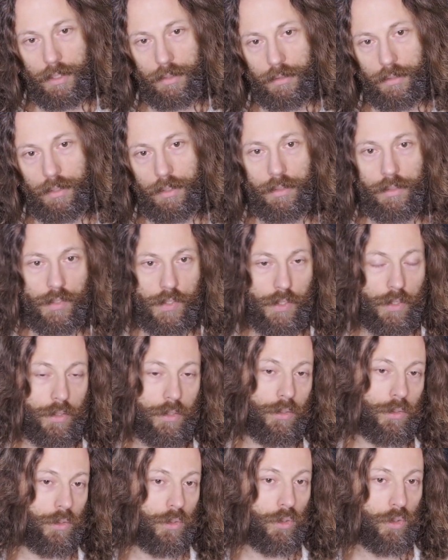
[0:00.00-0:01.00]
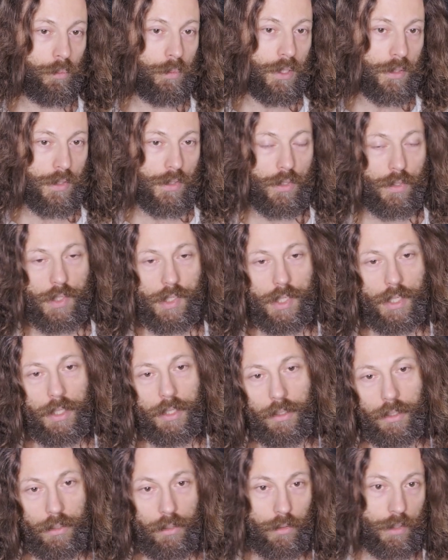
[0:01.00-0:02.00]
in certain humans, you
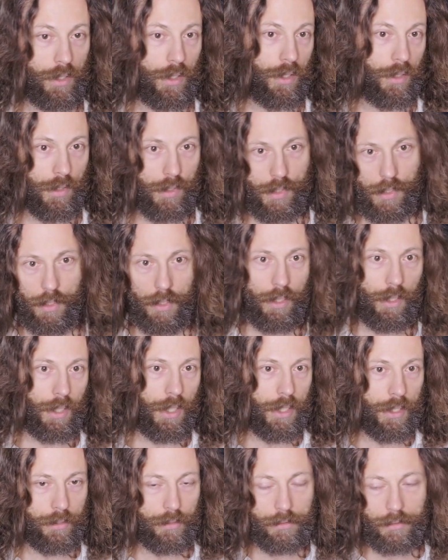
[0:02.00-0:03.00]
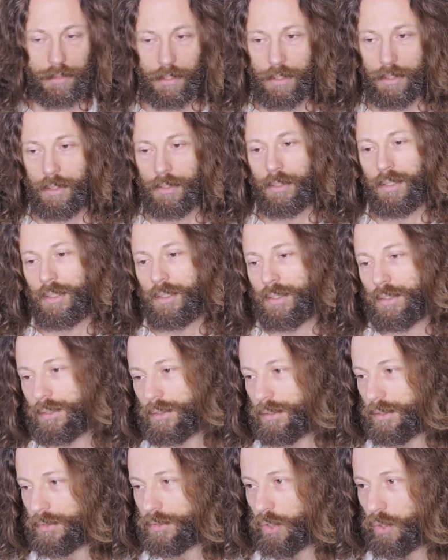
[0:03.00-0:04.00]
say, oh, he is a lion.
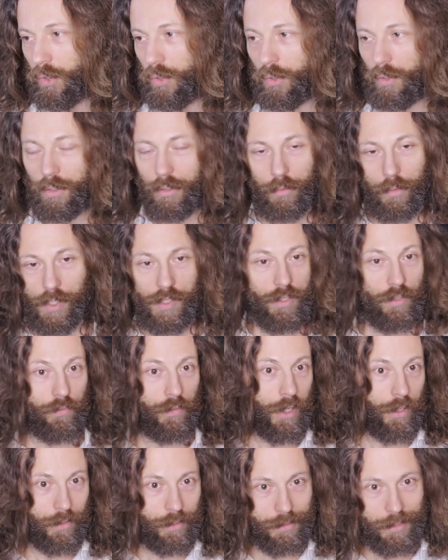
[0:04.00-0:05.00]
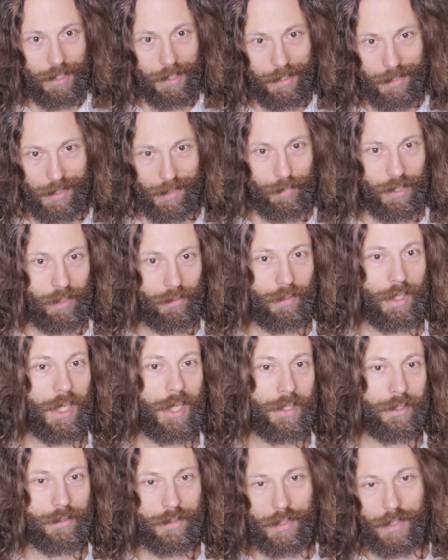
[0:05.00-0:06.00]
The whole Rastafari thing is about
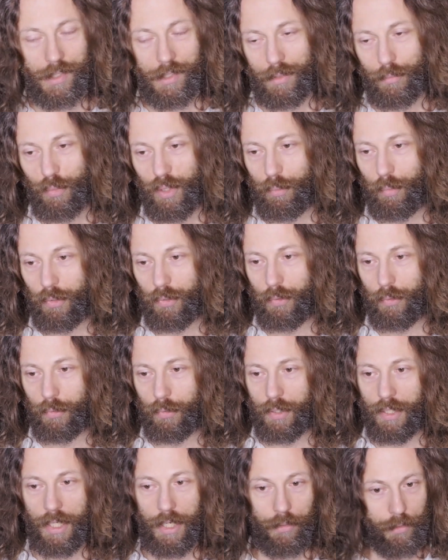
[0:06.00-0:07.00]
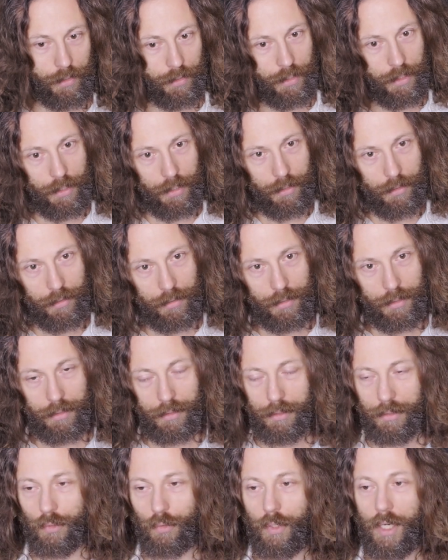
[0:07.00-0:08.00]
lions, people who carry their
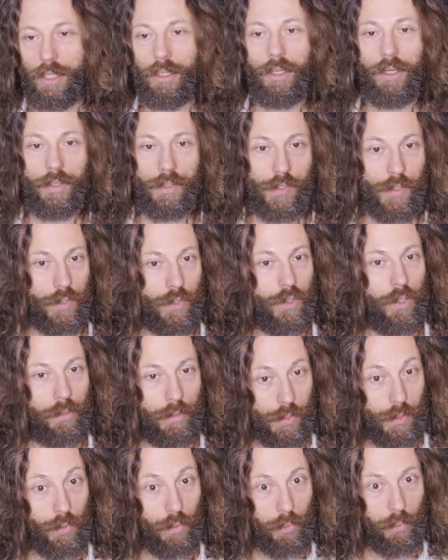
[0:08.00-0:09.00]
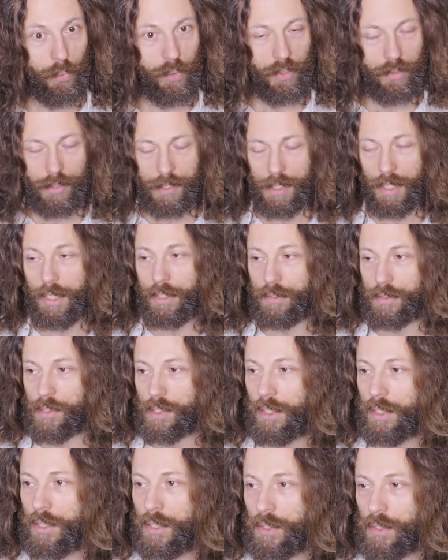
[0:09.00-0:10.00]
dreadlocks so as to appear as lions.
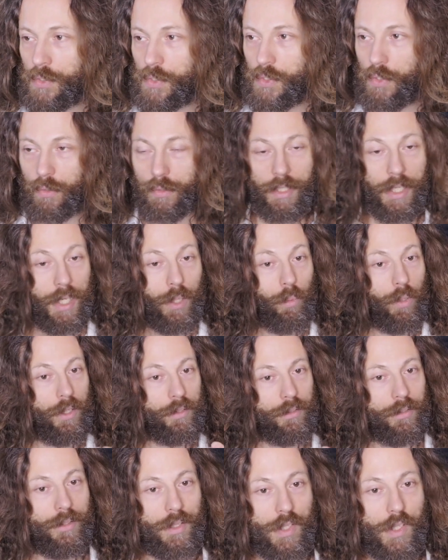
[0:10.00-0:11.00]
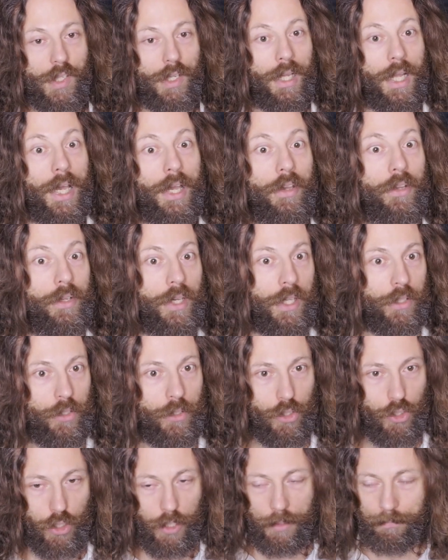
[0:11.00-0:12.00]
So they want this lion
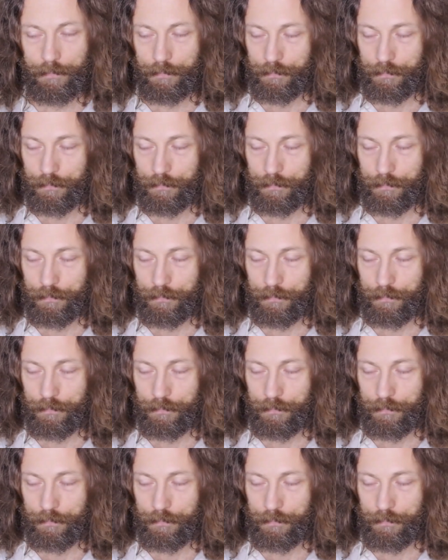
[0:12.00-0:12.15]
energy